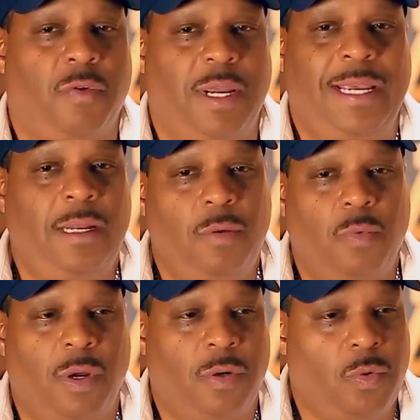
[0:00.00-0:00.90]
for
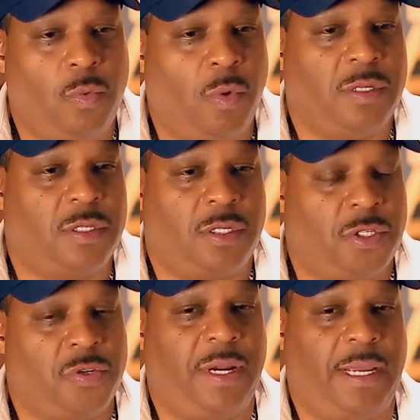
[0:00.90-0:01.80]
anyone who wants to
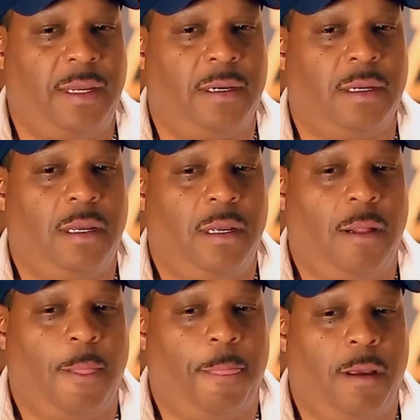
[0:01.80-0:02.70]
trade
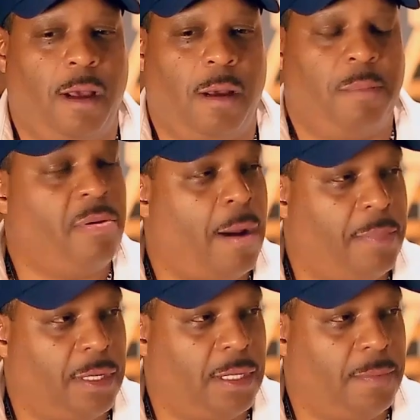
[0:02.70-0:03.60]

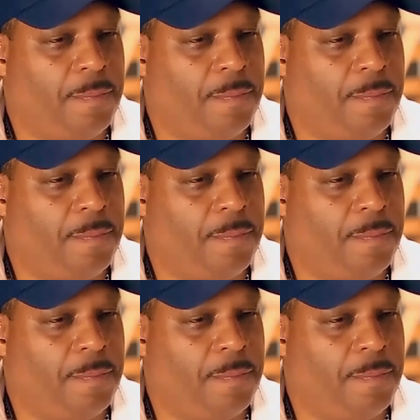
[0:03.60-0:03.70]
properly.